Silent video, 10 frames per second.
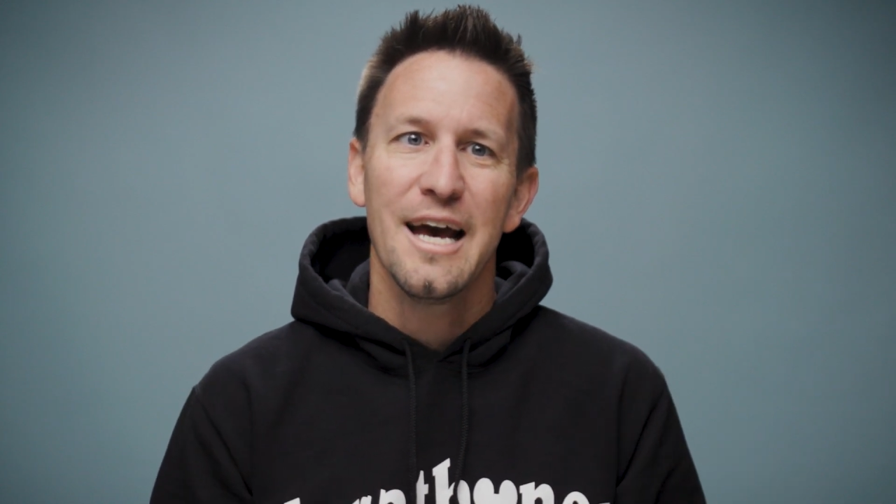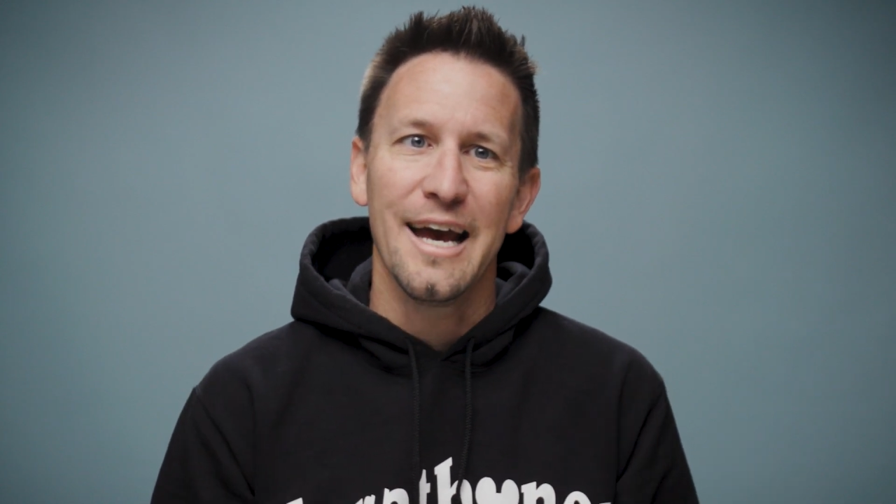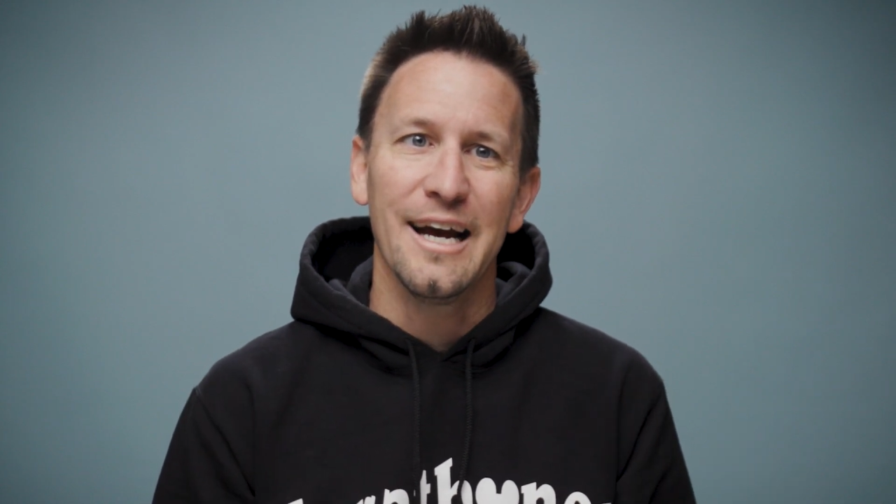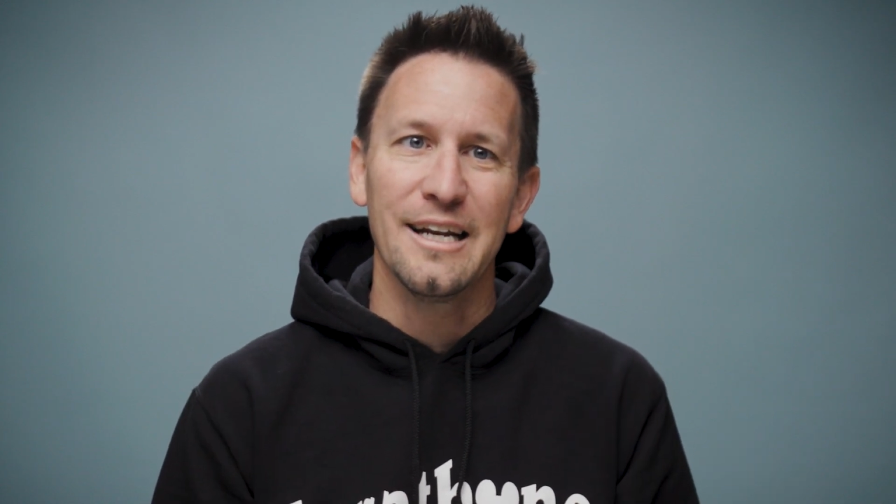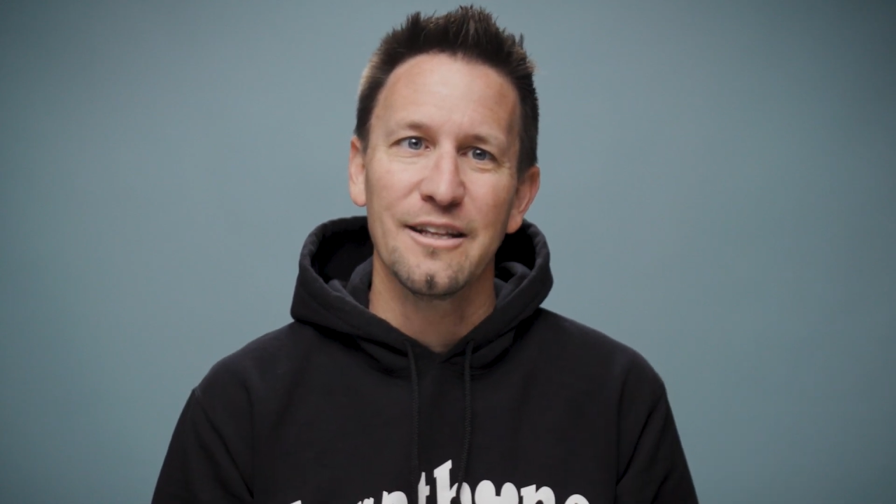
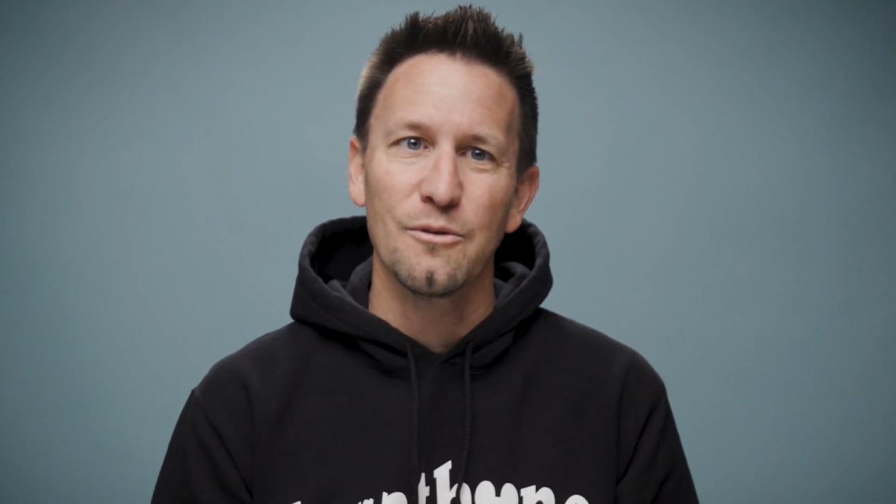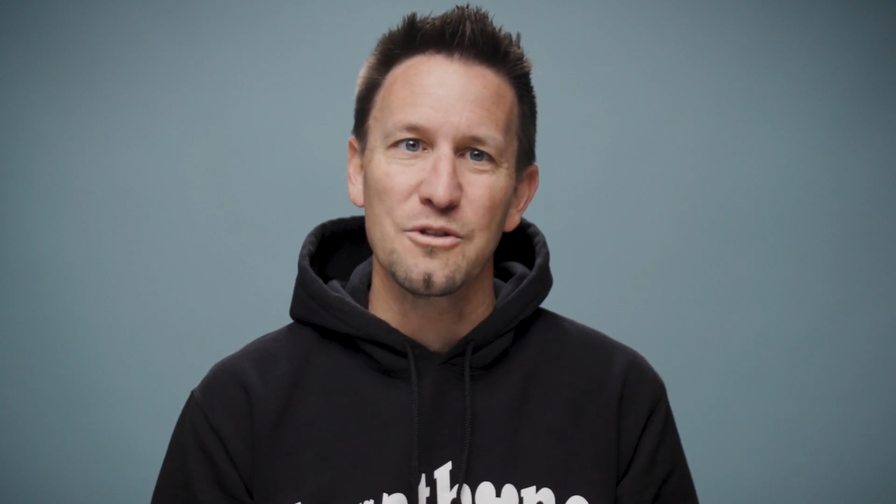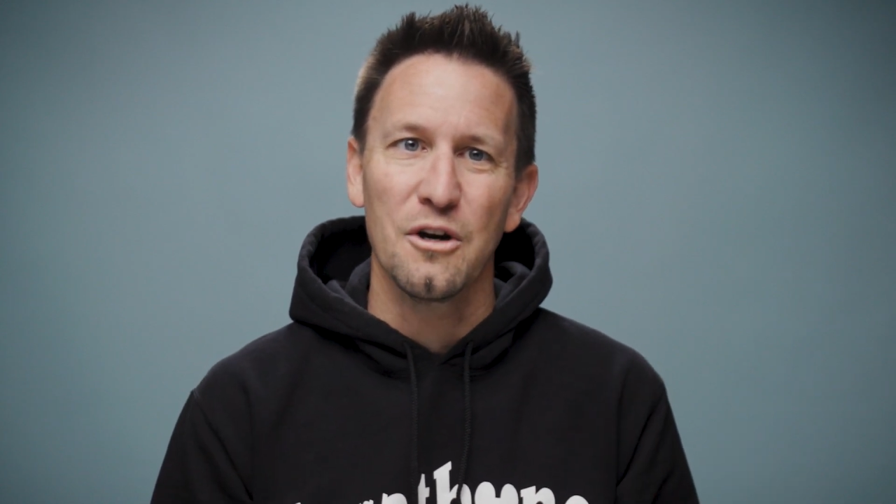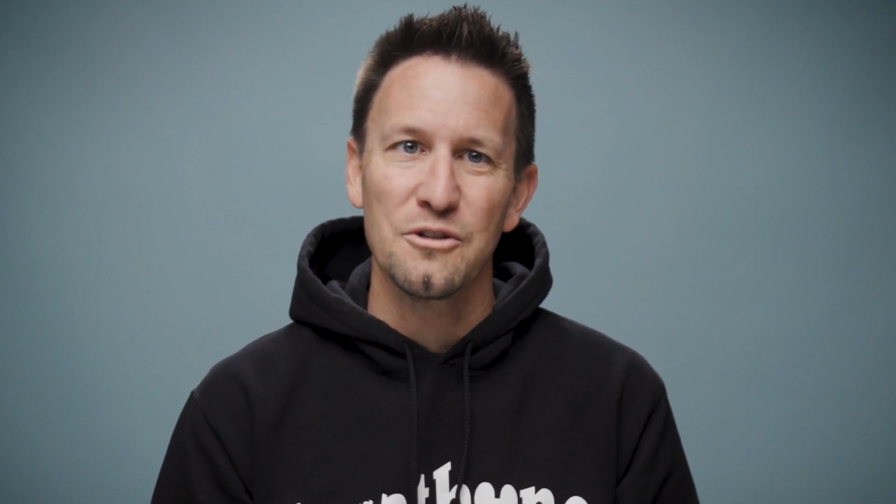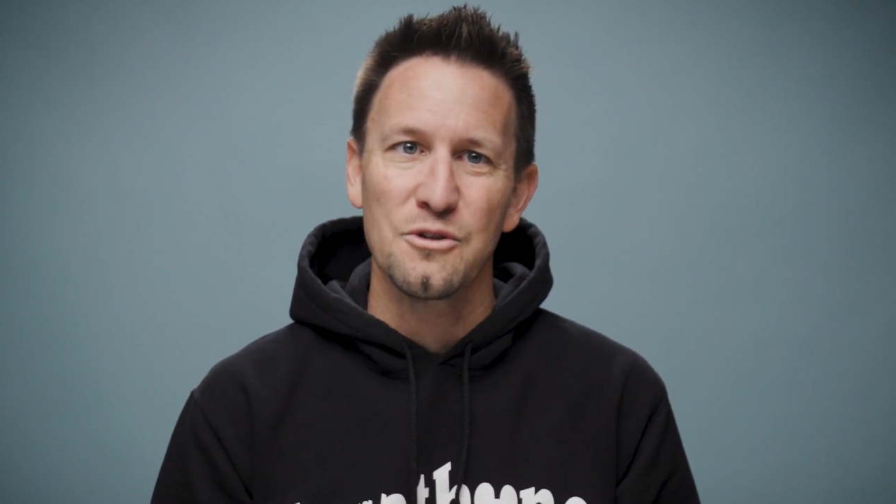and there
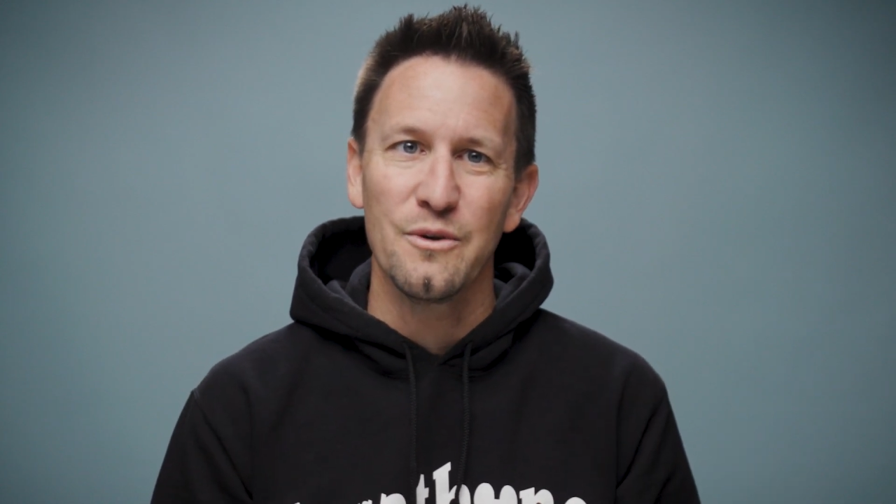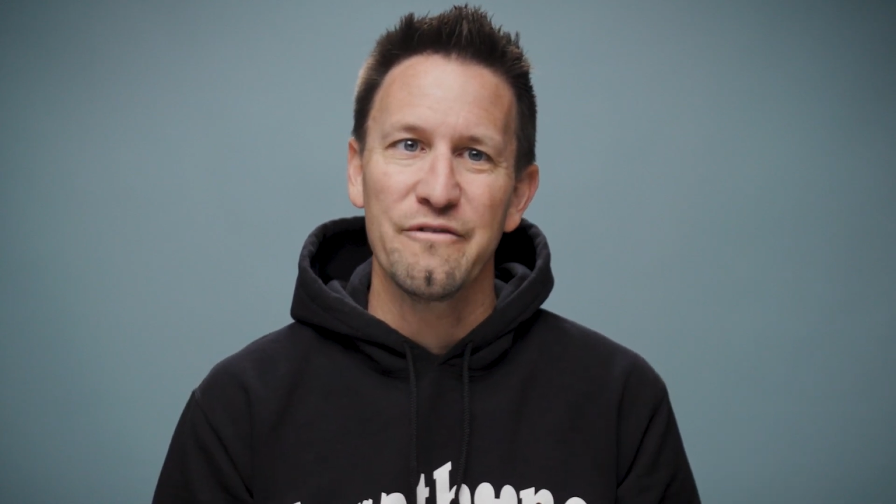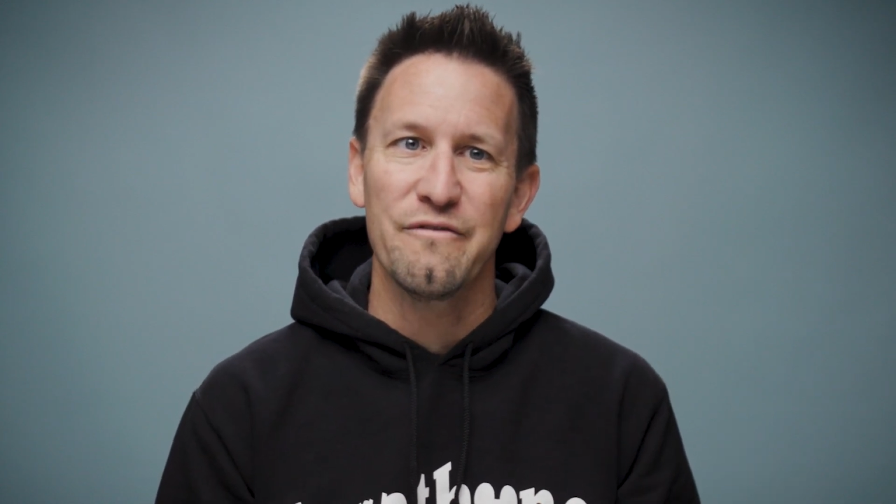was also a